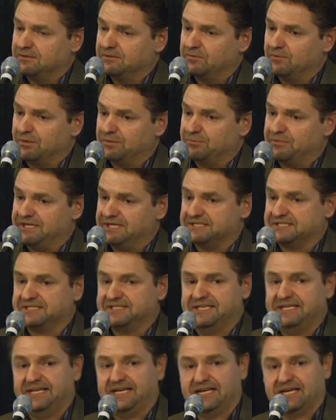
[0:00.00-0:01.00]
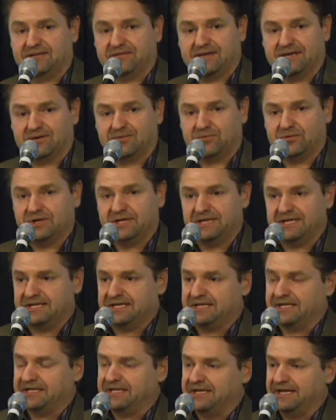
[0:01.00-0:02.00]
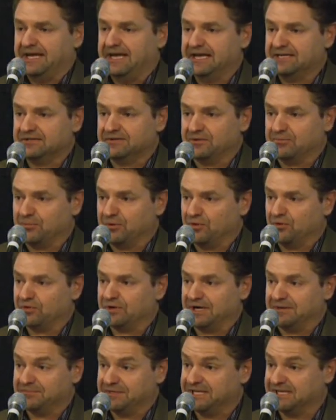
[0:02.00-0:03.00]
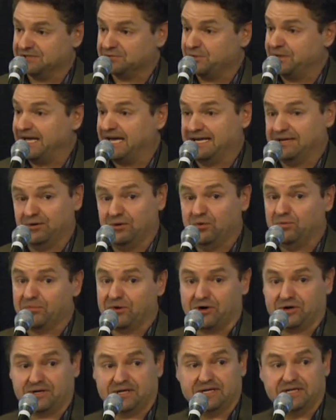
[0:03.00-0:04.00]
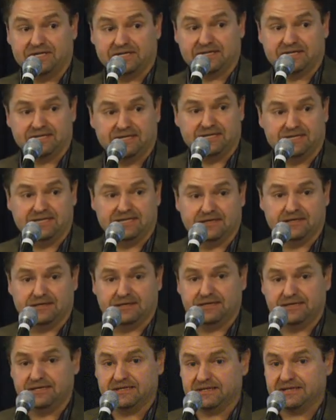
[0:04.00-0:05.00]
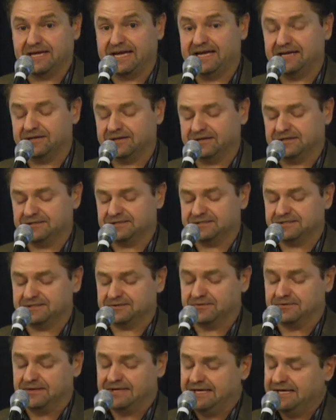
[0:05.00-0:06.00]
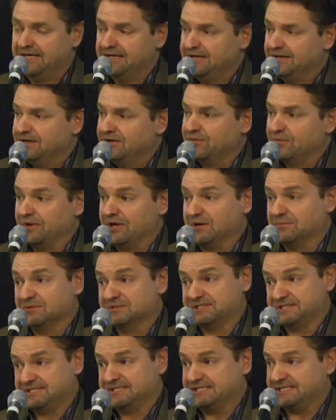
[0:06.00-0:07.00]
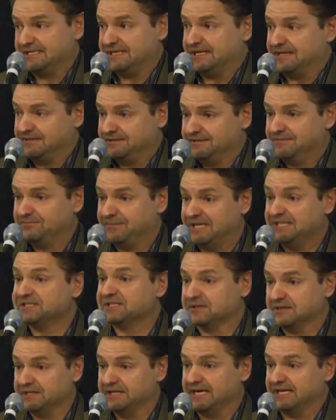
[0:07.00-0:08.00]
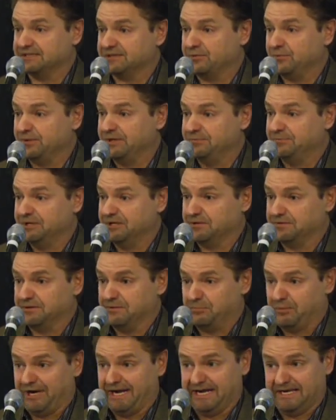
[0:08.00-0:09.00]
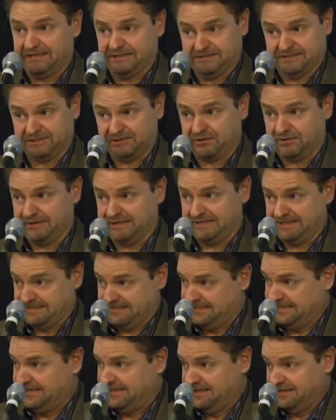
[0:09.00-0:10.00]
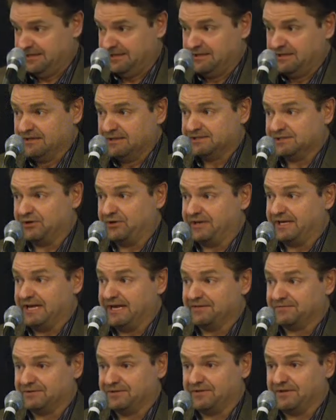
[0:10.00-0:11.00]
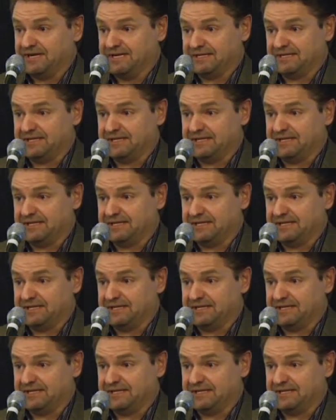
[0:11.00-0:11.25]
When BSC hit, that really ended the program because we had no marketing in Canada. So we almost basically had to rebuild the brand starting after that.